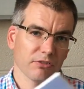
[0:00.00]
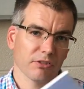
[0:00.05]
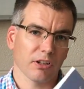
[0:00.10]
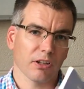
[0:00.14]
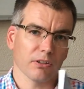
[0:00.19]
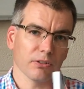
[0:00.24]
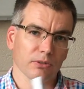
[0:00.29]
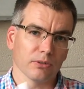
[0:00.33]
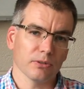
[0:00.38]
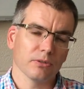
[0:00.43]

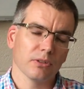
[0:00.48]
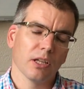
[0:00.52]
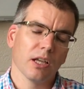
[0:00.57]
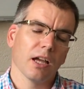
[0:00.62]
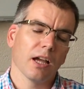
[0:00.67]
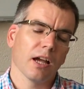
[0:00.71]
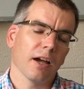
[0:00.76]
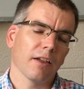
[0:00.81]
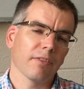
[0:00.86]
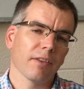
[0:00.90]
journal,
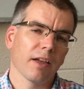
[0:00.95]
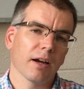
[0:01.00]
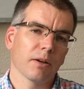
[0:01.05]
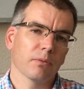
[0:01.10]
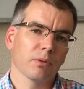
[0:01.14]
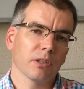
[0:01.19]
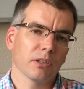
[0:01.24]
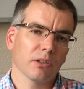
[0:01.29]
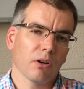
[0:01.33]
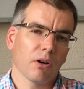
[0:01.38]
and that
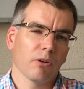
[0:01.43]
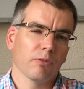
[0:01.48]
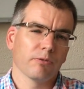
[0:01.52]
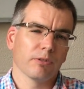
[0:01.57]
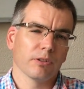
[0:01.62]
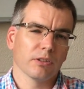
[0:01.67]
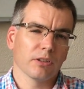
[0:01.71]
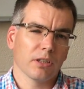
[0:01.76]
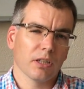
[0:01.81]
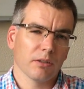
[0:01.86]
will
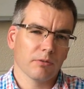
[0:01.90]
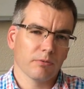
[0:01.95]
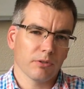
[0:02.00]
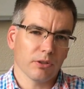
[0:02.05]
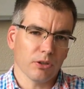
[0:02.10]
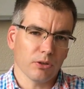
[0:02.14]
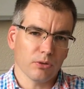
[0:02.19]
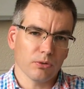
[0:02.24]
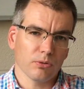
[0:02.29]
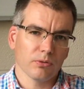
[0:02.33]
often give
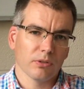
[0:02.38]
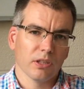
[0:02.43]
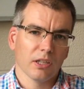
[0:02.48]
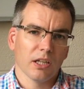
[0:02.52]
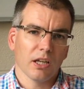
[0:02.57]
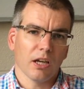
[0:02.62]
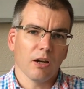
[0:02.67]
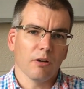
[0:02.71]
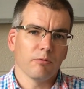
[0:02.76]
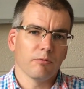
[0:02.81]
you
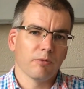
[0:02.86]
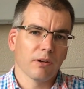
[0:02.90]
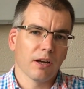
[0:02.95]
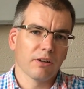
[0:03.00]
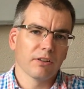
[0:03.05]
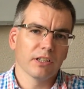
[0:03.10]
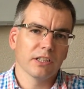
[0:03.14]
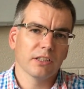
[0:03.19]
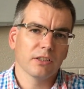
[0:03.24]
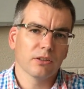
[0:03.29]
a
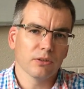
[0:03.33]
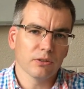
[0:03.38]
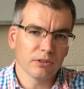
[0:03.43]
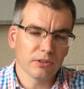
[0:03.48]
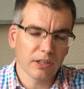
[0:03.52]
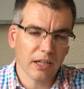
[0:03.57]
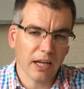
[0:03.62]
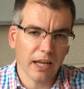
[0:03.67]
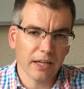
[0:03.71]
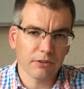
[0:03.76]
very good
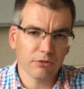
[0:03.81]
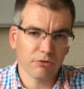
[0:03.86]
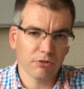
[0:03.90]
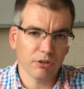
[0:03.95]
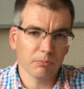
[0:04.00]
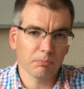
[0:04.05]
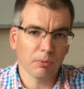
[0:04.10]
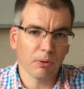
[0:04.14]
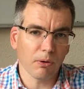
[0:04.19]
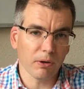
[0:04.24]

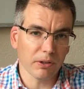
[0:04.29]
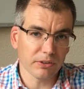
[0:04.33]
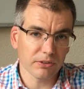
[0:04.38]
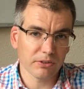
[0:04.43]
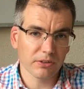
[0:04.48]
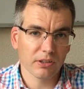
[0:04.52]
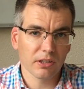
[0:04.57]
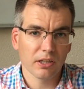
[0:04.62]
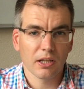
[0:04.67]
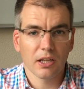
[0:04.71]
entry point
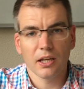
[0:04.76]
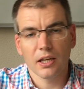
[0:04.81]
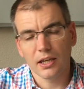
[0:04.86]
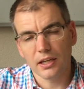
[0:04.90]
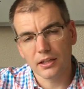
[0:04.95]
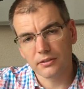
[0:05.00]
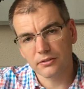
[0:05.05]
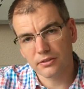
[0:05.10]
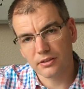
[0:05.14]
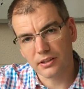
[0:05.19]

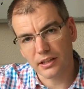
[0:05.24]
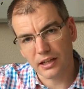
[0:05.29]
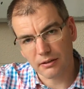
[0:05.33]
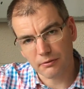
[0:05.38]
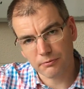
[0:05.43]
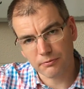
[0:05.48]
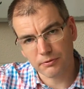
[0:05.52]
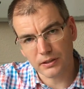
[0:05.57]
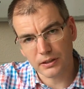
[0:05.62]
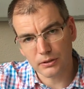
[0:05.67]
into that
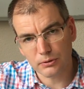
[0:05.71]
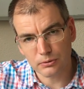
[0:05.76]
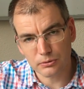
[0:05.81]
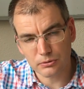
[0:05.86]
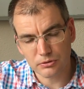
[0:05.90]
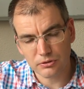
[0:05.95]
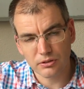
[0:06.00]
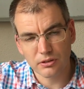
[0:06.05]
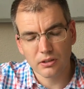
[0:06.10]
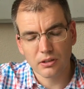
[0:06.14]

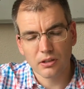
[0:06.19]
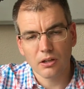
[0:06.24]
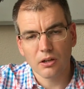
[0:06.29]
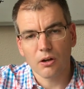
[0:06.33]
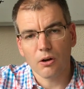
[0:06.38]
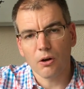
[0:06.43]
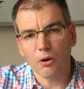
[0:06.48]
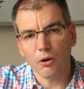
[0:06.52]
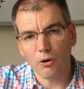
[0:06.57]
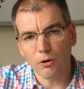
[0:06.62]
field
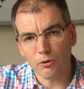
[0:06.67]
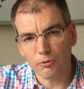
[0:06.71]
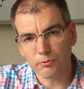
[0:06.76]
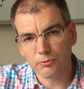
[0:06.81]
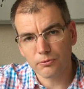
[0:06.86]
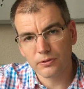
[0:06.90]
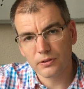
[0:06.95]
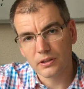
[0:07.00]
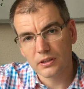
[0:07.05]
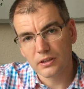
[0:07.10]

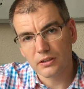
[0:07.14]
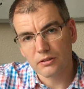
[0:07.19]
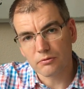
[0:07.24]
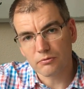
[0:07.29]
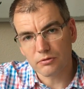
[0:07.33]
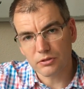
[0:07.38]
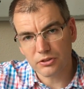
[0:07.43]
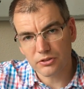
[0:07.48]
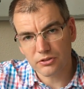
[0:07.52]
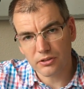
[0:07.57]
of
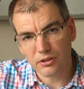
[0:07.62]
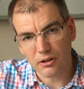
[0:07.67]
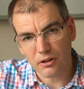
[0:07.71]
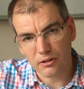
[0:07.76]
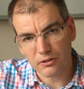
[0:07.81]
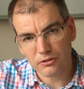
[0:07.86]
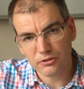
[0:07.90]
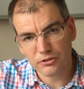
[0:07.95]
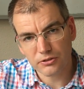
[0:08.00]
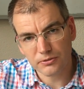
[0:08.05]

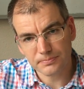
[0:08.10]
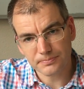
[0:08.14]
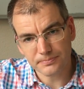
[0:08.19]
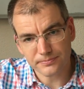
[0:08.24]
research.